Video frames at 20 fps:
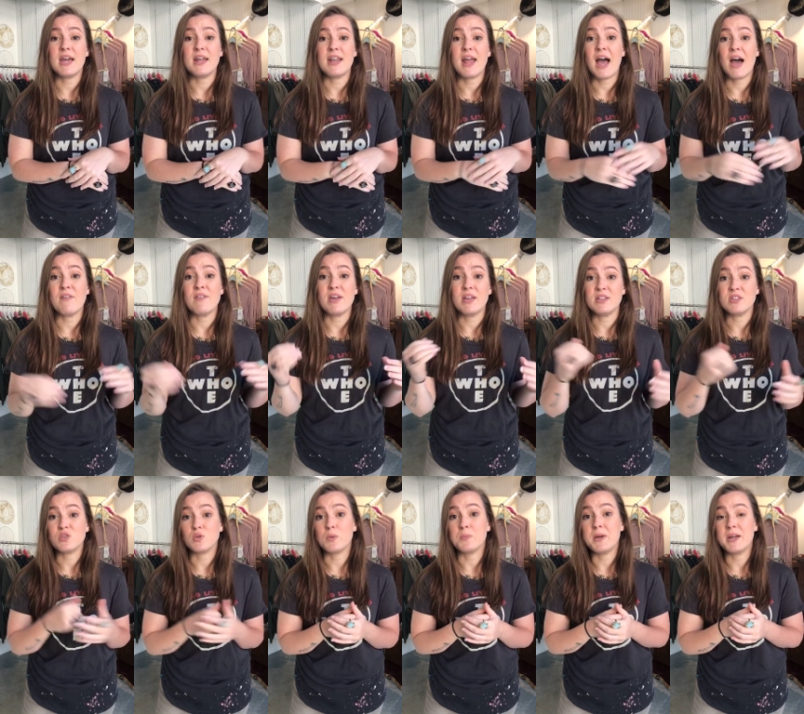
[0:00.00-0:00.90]
and have it
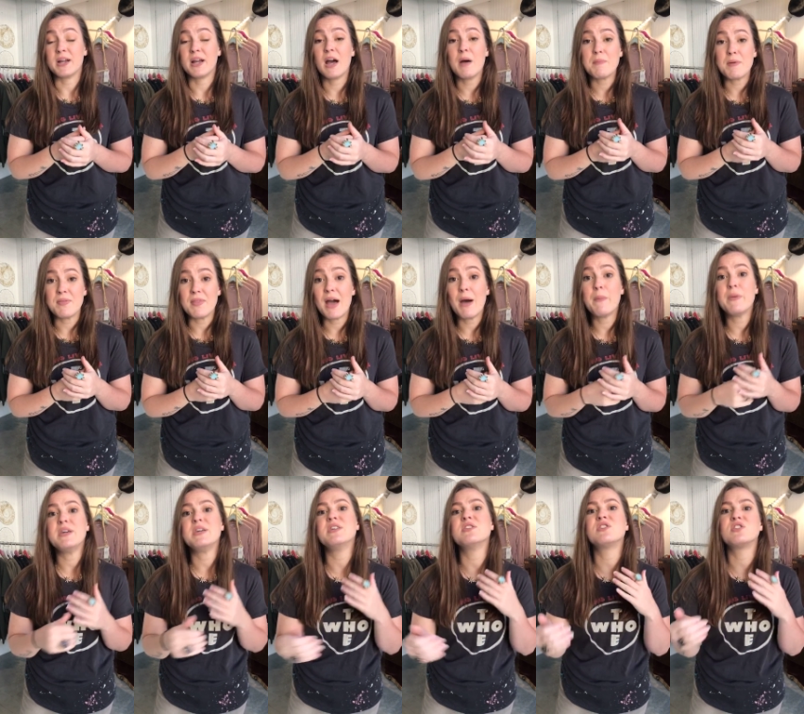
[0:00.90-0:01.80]
in-store pickup and that
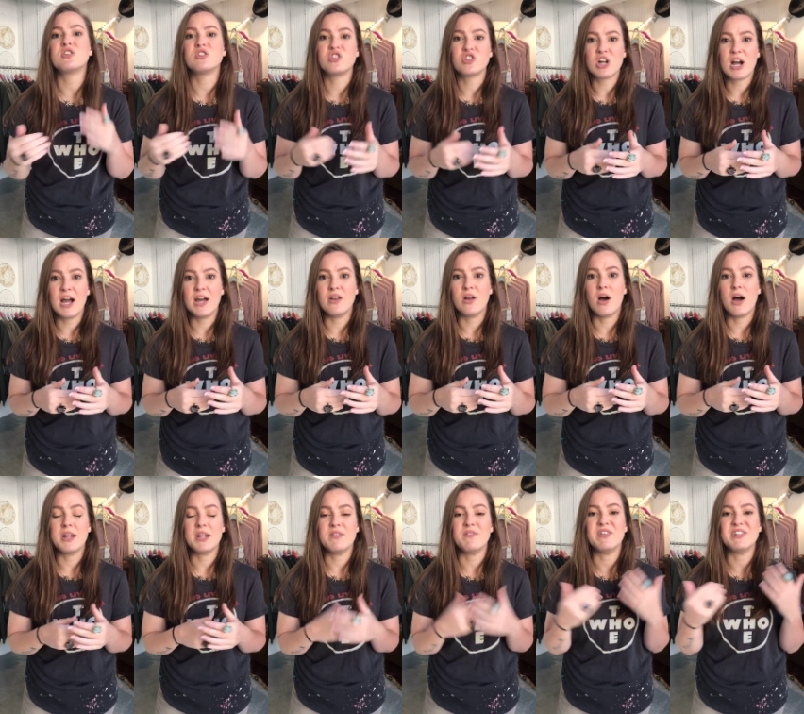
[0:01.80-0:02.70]
way you can still try it
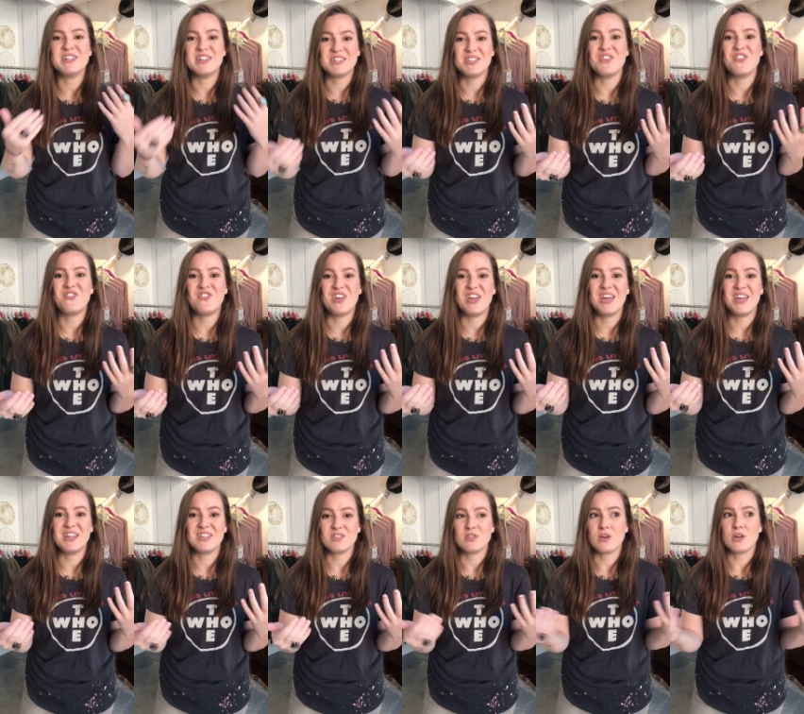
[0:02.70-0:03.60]
on and if it doesn't fit
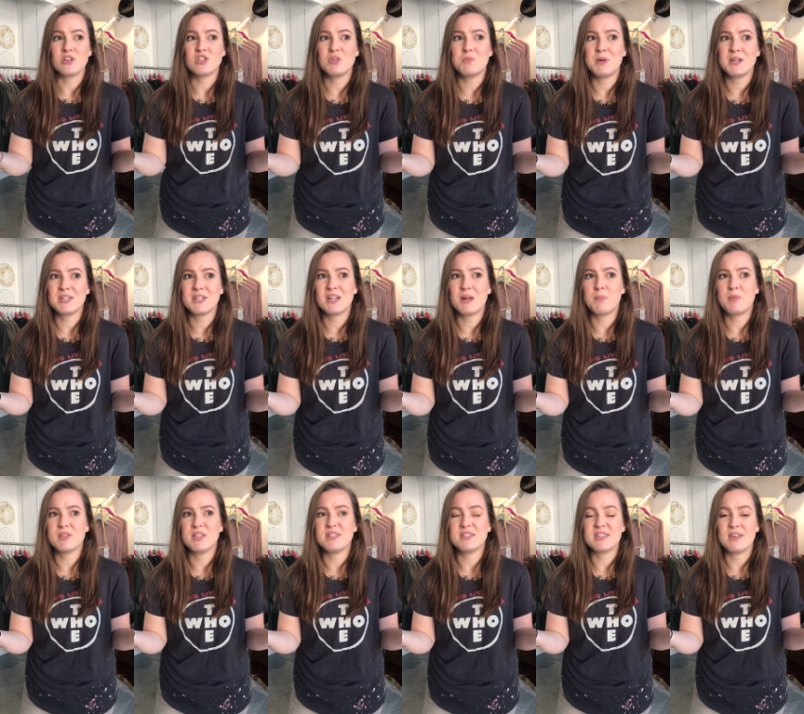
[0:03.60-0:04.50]
as long as you picked it up
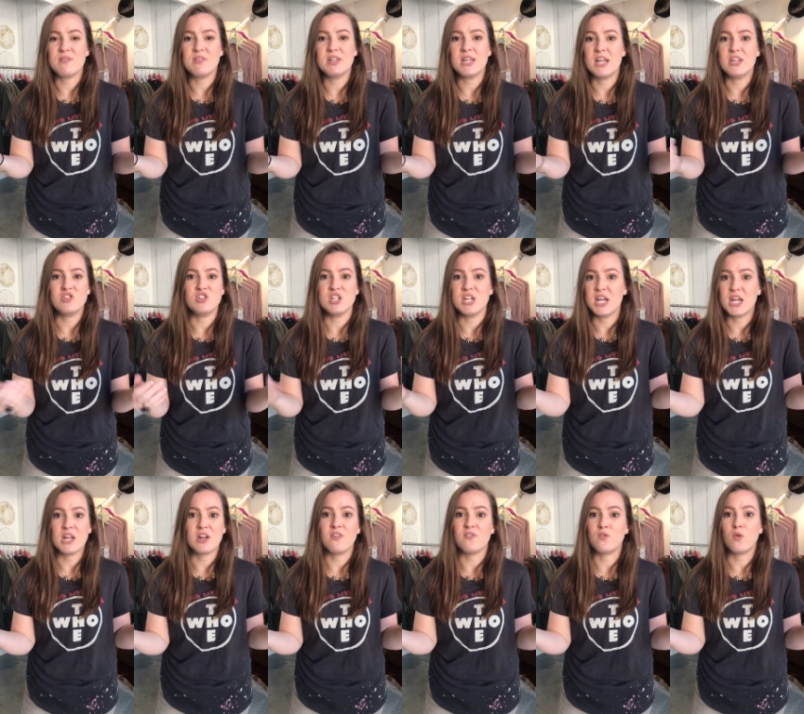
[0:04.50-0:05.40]
within seven days you can
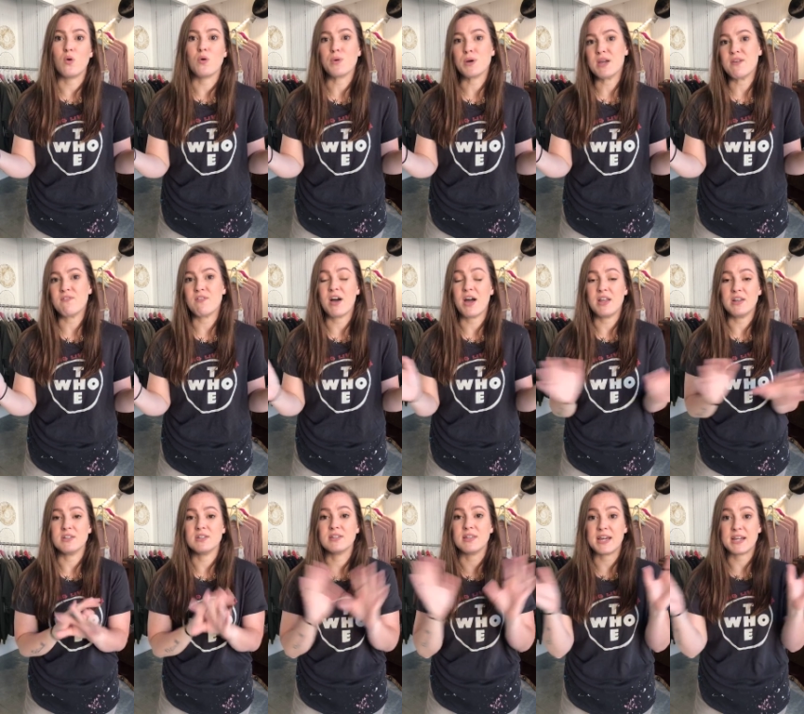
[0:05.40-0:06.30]
get a full
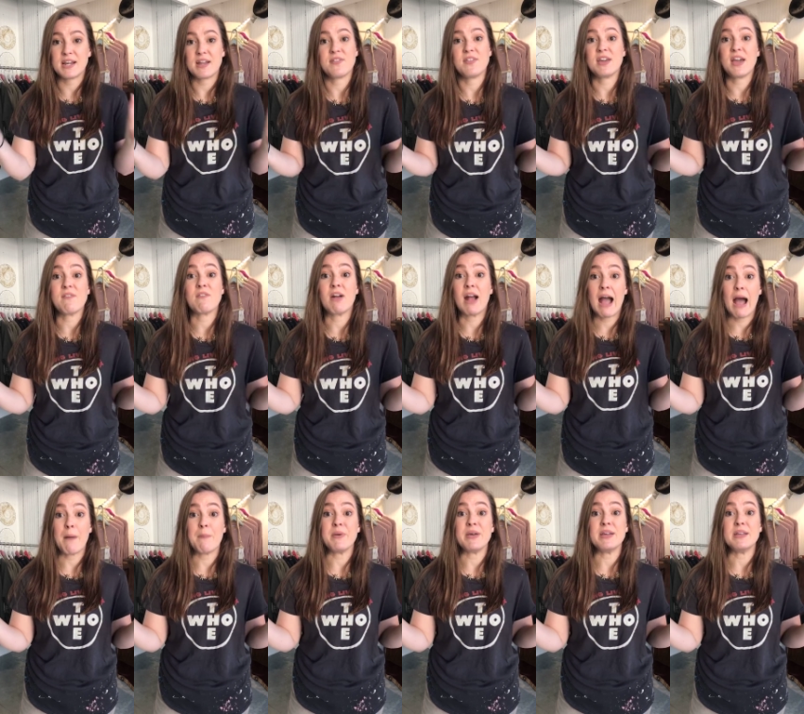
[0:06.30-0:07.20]
refund like nothing ever
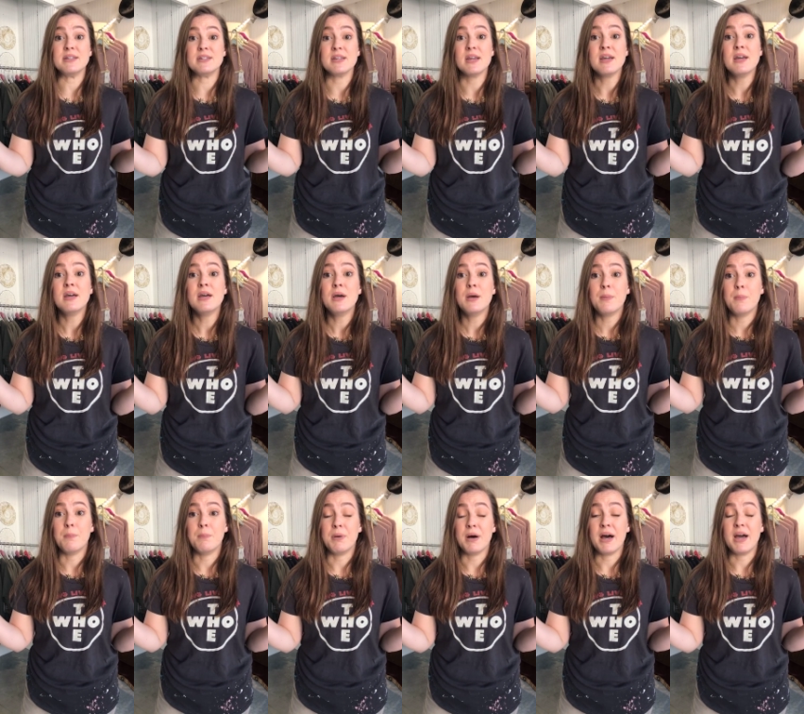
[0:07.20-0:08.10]
happened
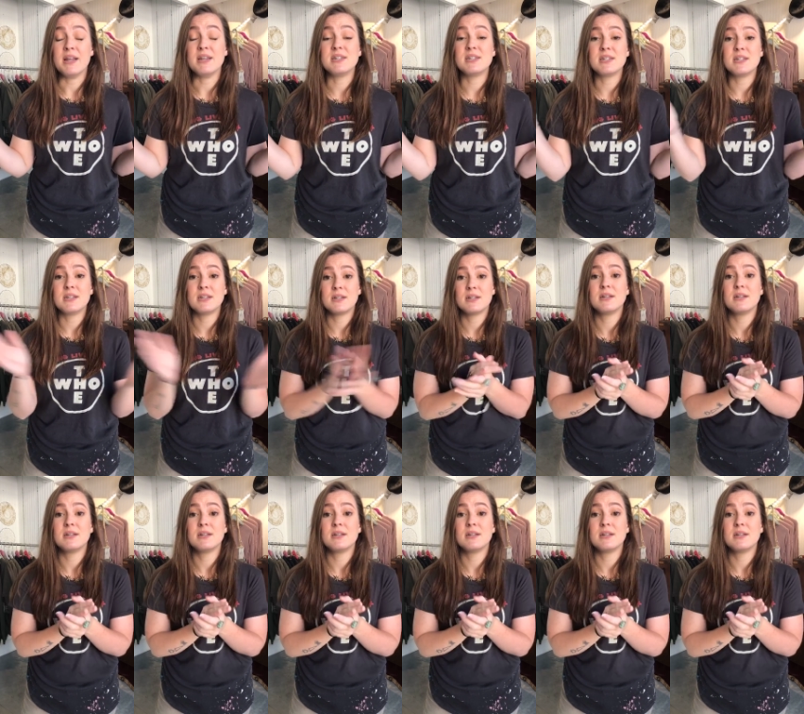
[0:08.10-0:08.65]
but